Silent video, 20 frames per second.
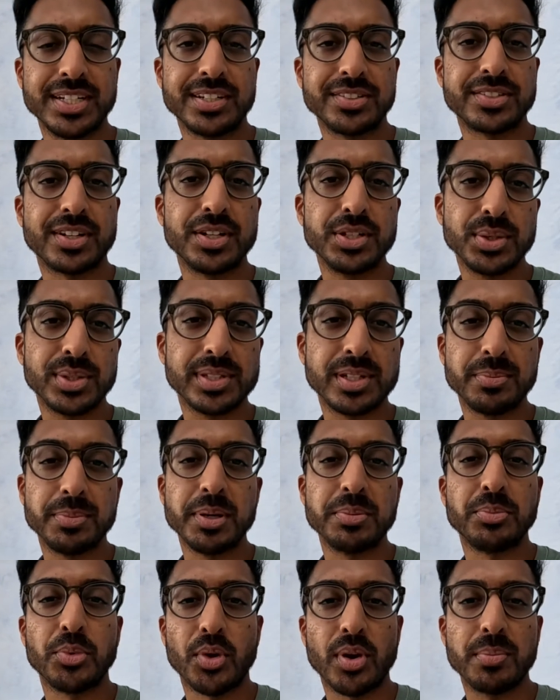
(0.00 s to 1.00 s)
I'll tell you a little
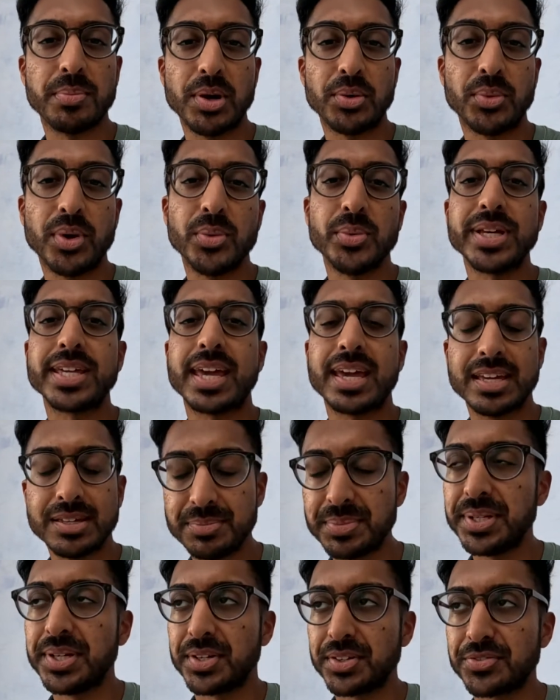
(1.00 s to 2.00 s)
bit more about what we came
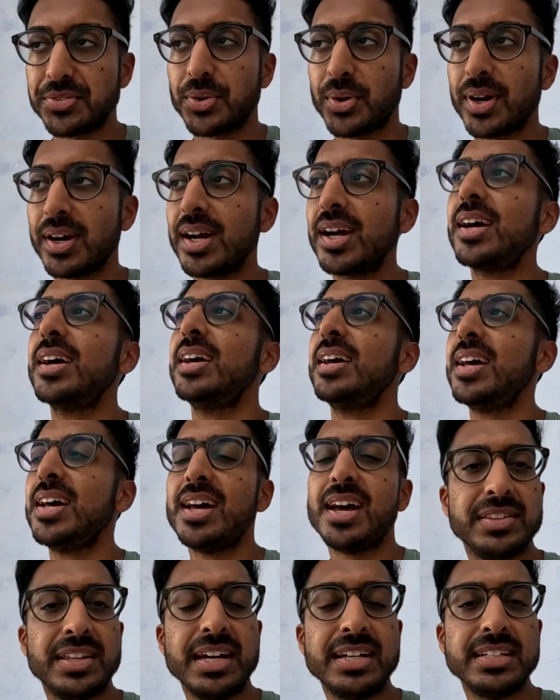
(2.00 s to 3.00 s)
here for.
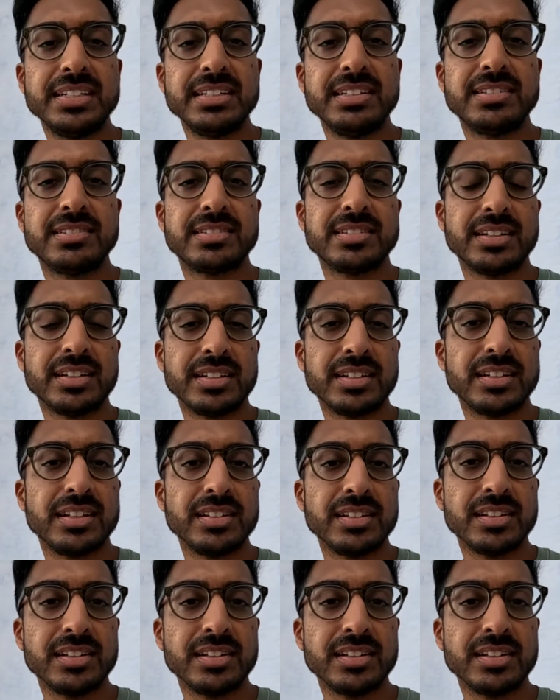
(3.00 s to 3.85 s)
That is the